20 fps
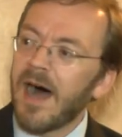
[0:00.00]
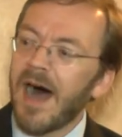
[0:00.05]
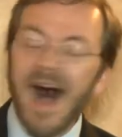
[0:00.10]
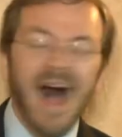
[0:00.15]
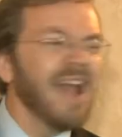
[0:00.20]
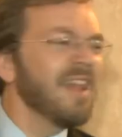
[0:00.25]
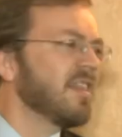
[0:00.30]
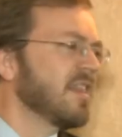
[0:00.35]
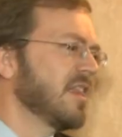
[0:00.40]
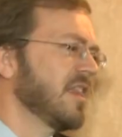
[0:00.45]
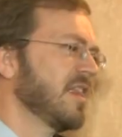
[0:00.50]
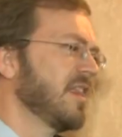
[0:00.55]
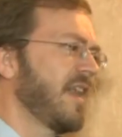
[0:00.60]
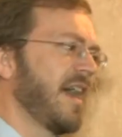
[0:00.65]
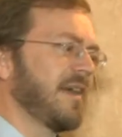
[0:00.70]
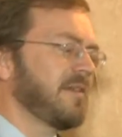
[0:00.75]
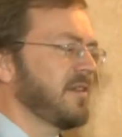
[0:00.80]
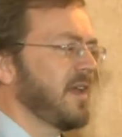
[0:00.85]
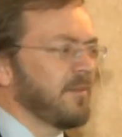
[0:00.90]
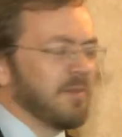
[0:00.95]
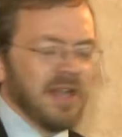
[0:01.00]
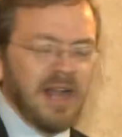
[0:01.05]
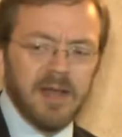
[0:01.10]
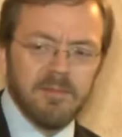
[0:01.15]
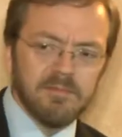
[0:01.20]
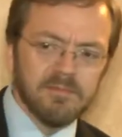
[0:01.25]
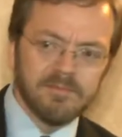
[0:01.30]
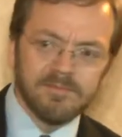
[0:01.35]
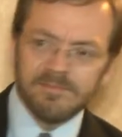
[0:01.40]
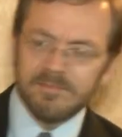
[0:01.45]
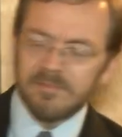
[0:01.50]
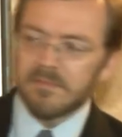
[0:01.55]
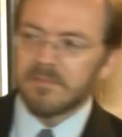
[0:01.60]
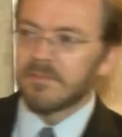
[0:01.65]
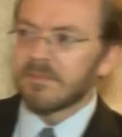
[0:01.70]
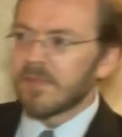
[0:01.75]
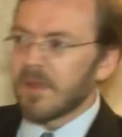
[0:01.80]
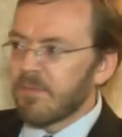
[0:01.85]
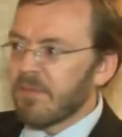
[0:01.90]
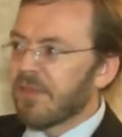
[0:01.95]
I mean, I'm
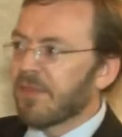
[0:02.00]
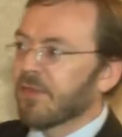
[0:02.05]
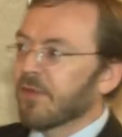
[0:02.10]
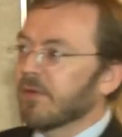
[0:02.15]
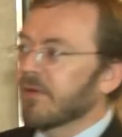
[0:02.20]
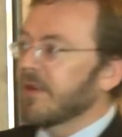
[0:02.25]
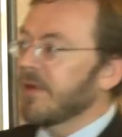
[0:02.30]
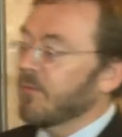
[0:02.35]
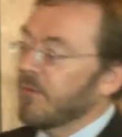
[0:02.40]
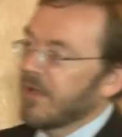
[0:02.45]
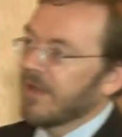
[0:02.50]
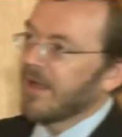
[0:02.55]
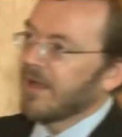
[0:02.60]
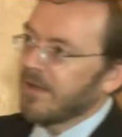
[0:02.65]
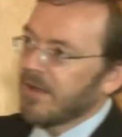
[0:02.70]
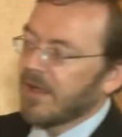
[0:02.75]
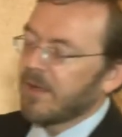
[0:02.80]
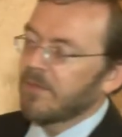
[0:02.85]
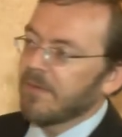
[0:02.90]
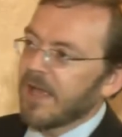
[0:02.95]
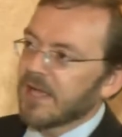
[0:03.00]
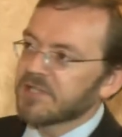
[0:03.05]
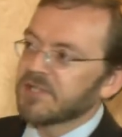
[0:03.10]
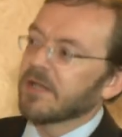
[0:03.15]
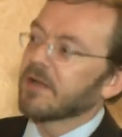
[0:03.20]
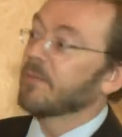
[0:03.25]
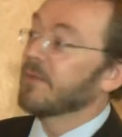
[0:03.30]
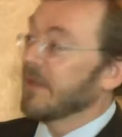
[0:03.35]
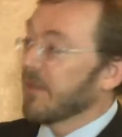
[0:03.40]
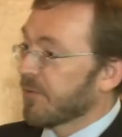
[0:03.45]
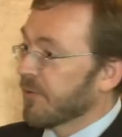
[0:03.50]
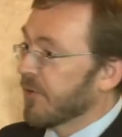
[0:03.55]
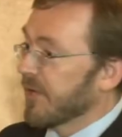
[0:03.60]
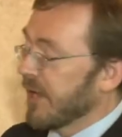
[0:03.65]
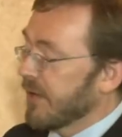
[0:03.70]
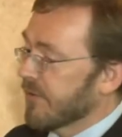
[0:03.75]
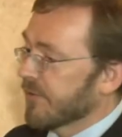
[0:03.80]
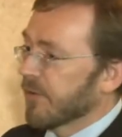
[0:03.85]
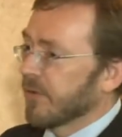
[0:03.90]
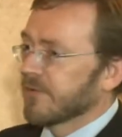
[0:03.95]
30. Well, I'll be
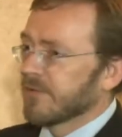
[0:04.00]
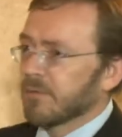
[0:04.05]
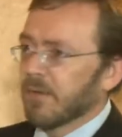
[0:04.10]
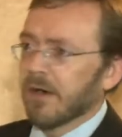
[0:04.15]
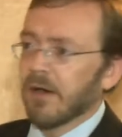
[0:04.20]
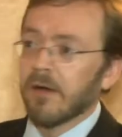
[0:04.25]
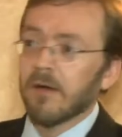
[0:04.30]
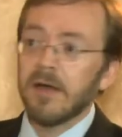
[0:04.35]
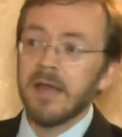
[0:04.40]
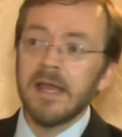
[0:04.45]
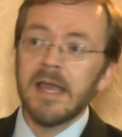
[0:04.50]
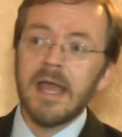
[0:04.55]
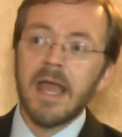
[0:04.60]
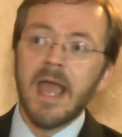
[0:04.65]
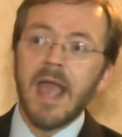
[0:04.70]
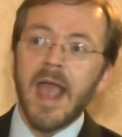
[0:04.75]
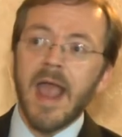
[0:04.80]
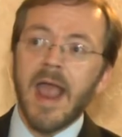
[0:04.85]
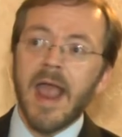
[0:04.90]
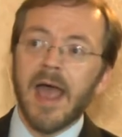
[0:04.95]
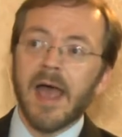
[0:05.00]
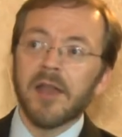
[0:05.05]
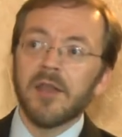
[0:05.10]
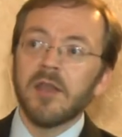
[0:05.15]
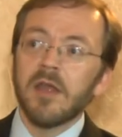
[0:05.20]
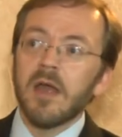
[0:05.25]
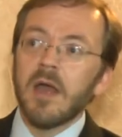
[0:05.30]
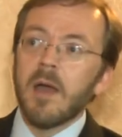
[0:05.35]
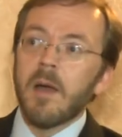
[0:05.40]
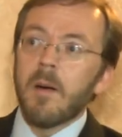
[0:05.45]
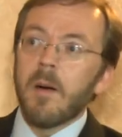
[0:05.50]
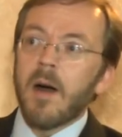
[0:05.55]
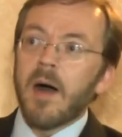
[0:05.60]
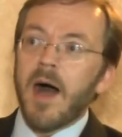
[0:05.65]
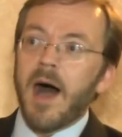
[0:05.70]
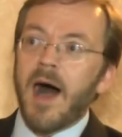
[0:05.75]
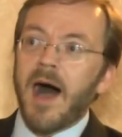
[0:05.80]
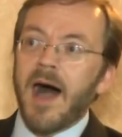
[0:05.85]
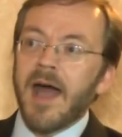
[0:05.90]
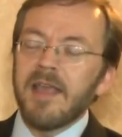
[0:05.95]
38 years old tomorrow, and
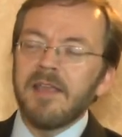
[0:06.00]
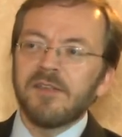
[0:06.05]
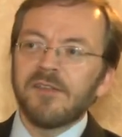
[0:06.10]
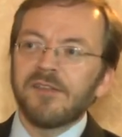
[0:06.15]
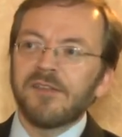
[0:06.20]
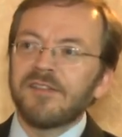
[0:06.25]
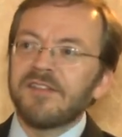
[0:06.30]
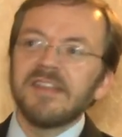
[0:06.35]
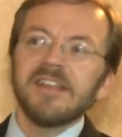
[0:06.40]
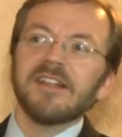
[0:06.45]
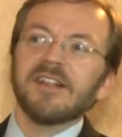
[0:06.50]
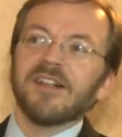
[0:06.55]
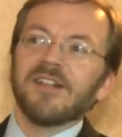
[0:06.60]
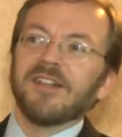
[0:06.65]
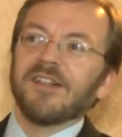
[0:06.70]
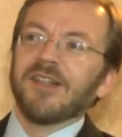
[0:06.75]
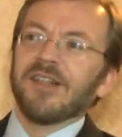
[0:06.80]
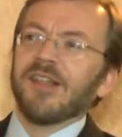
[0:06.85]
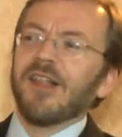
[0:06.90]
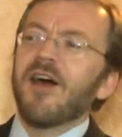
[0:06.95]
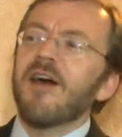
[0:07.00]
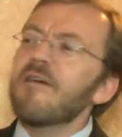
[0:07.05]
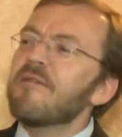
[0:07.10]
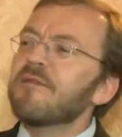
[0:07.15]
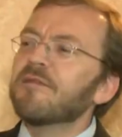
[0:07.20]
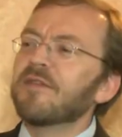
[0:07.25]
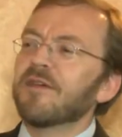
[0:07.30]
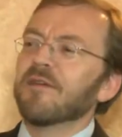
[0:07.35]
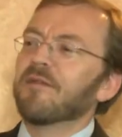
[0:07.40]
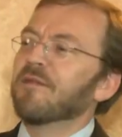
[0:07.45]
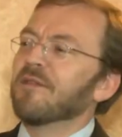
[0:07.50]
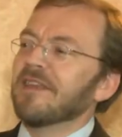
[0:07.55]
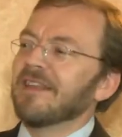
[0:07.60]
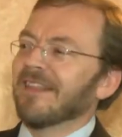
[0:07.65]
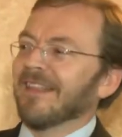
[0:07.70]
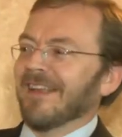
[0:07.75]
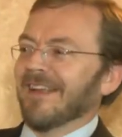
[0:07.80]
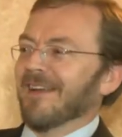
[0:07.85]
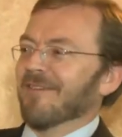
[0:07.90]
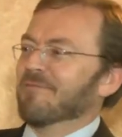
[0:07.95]
I still love the
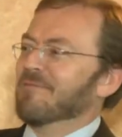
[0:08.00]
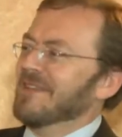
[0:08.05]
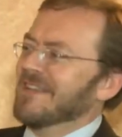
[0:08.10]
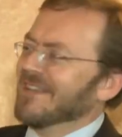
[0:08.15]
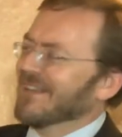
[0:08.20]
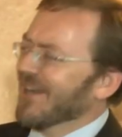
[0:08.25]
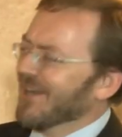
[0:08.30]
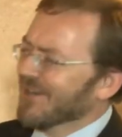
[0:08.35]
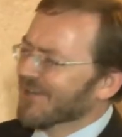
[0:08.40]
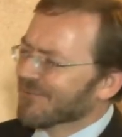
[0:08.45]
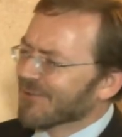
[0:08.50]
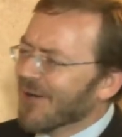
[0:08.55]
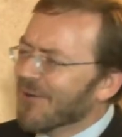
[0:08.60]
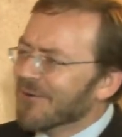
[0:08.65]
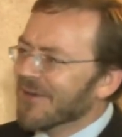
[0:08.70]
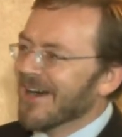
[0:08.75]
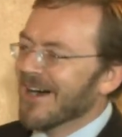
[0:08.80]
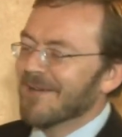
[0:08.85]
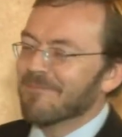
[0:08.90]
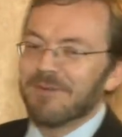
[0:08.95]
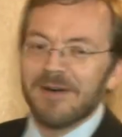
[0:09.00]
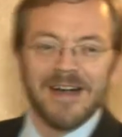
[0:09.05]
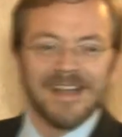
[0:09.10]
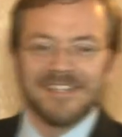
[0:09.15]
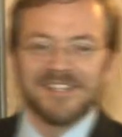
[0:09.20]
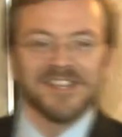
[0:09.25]
feeling of being a grown-up.